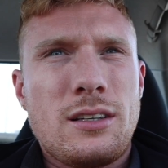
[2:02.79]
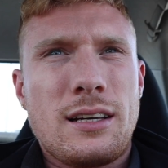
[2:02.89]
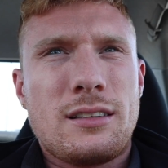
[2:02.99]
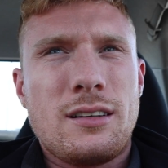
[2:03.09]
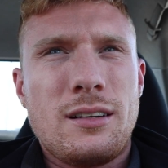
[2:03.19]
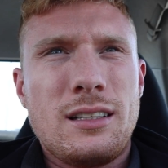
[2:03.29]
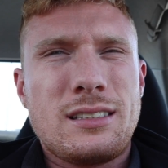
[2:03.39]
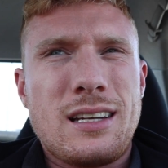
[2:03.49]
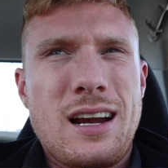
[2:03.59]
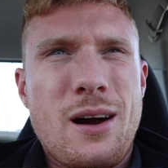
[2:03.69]
Try to get there at
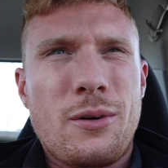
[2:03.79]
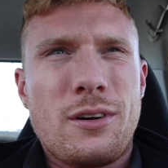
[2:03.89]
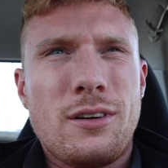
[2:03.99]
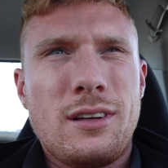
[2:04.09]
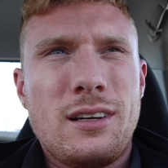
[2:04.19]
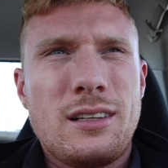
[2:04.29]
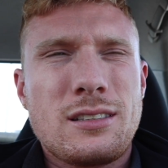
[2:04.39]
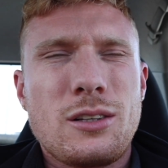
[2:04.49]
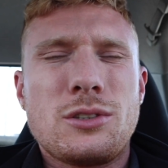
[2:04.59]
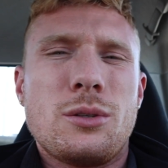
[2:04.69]
least an hour early.
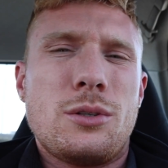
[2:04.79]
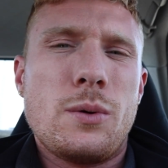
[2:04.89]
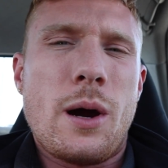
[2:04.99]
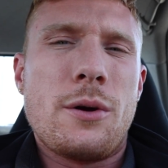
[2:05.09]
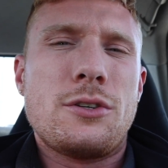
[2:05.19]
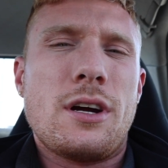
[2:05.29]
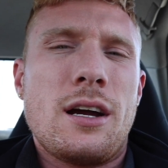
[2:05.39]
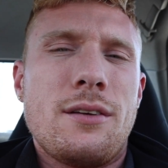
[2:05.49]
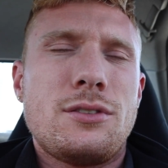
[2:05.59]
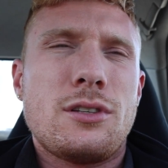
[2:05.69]
It's close to a two-hour
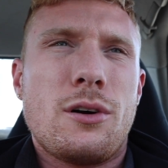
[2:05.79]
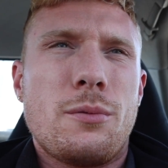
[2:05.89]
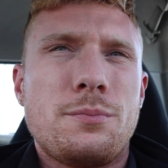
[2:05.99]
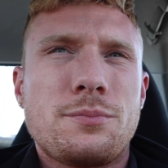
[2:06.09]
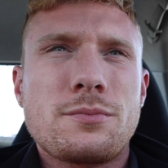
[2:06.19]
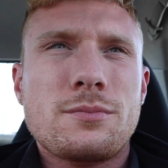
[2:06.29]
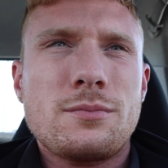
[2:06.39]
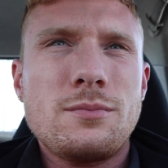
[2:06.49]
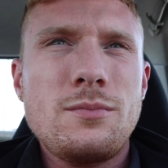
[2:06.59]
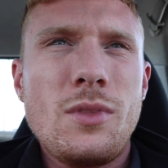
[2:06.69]
drive, so
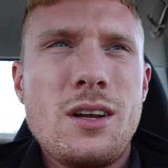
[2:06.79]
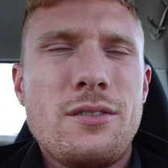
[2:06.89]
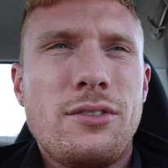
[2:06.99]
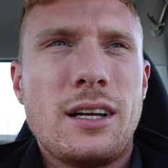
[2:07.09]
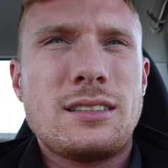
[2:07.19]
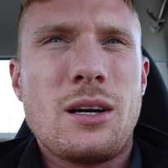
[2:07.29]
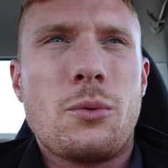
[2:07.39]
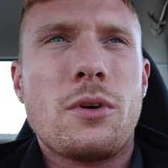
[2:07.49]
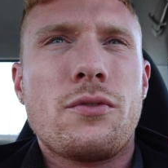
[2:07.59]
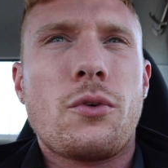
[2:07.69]
flight's at
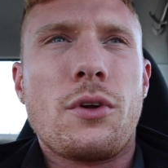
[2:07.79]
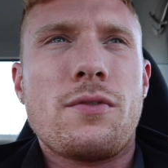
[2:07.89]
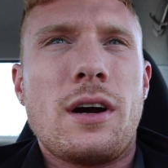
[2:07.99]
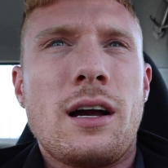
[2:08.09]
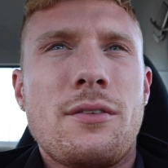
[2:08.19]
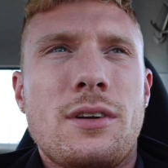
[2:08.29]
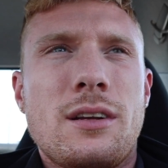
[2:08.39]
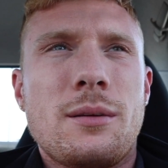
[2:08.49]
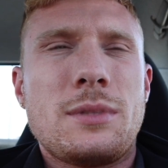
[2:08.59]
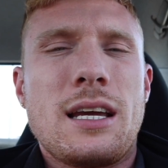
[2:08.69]
1:45,
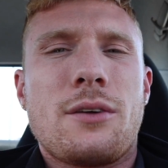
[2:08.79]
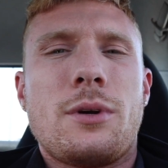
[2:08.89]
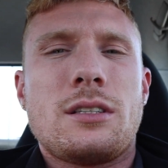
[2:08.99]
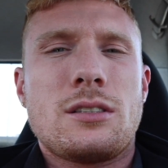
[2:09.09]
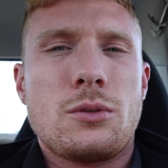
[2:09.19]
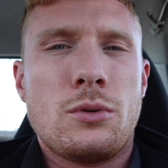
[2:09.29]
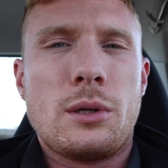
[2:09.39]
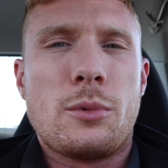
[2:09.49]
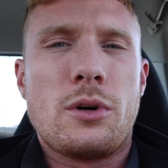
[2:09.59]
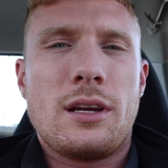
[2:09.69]
and I'm taking Rhett to school in
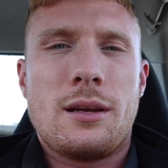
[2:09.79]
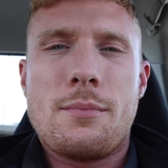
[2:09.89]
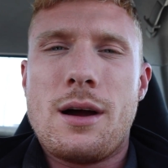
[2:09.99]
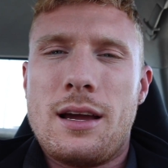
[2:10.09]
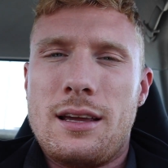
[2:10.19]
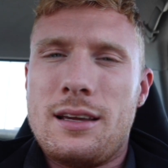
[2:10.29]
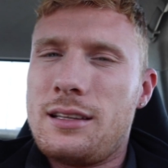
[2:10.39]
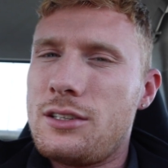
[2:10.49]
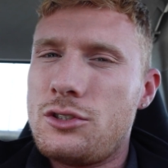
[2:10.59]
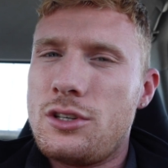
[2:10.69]
the morning, and might
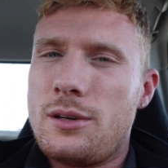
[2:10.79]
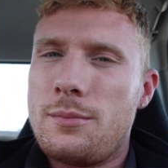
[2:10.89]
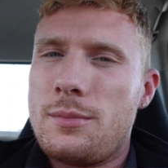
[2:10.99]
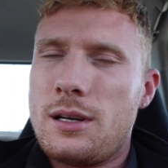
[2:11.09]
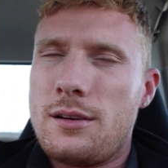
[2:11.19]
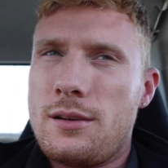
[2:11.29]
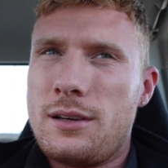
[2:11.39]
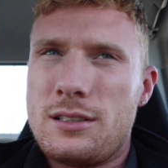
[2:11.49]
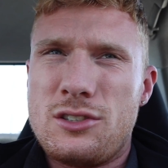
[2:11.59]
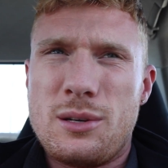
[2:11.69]
hit the gym. I don't know.
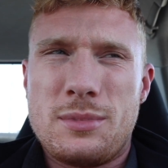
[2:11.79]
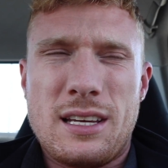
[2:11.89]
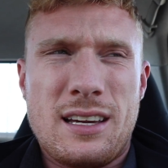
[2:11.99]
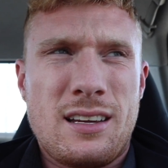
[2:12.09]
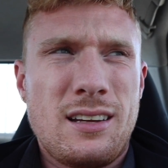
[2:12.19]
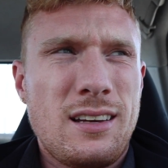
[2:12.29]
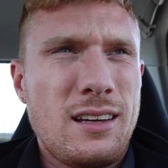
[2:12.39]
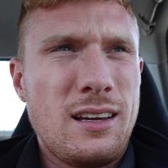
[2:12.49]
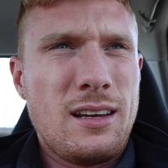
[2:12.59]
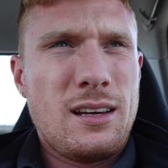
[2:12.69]
Hit the gym tan.
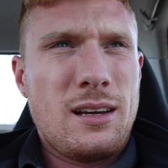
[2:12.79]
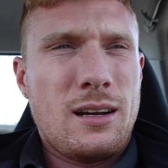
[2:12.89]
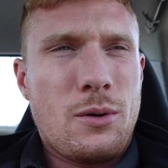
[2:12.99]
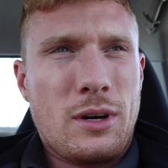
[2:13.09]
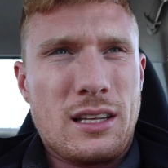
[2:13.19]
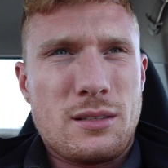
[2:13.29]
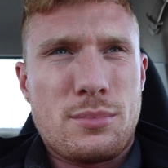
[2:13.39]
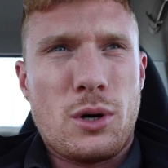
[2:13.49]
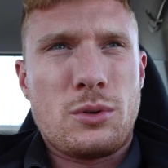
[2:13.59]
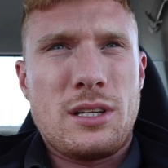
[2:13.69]
I want to get some
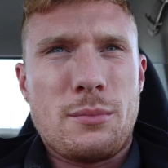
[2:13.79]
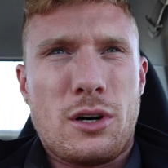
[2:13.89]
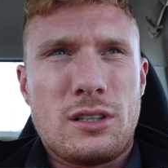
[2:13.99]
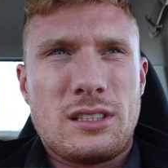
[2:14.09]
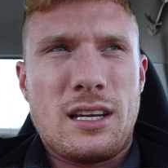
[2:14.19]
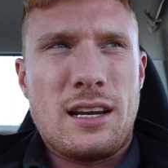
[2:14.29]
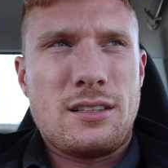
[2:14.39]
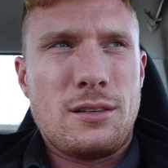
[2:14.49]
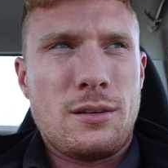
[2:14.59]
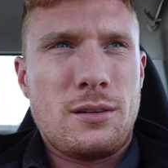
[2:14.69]
protein bars today
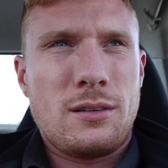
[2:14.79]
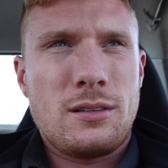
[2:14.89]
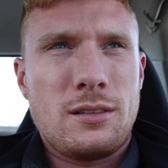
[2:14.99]
too.